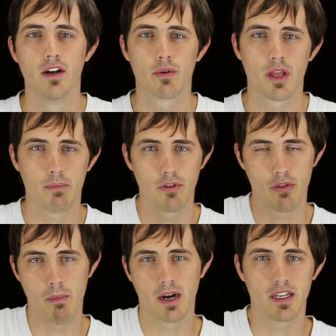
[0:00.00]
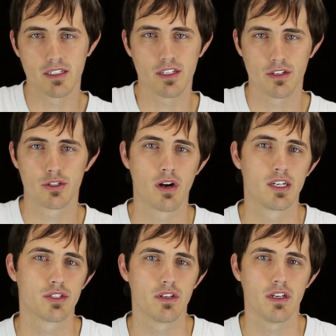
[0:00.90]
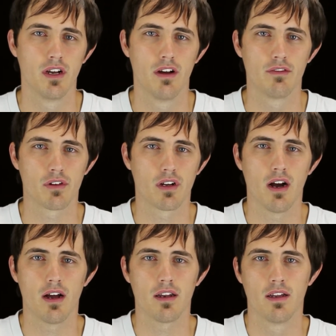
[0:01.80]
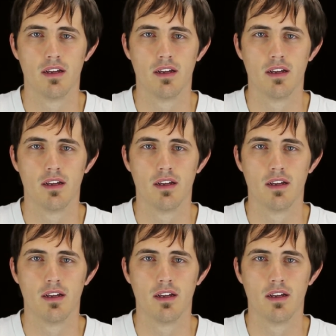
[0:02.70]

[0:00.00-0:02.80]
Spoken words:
where they put the money into the treasury for God.